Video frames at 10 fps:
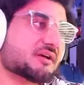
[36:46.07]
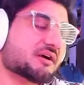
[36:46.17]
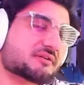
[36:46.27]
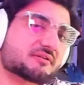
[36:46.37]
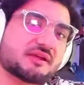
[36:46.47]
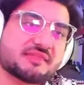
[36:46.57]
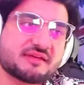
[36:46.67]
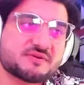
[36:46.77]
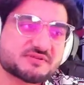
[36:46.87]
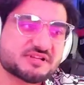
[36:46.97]
Alright,
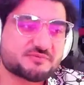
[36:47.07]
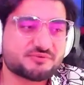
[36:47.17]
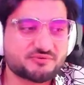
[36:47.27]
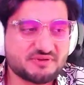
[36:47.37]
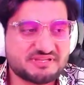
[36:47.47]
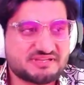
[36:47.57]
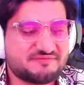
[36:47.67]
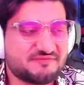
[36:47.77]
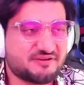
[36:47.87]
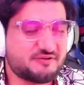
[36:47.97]
that was a pretty
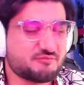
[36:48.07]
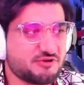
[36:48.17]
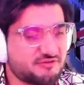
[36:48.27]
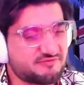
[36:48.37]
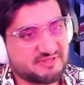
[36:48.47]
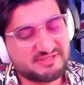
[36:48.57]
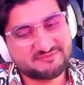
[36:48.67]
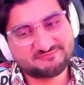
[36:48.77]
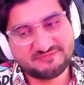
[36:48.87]
fun movie.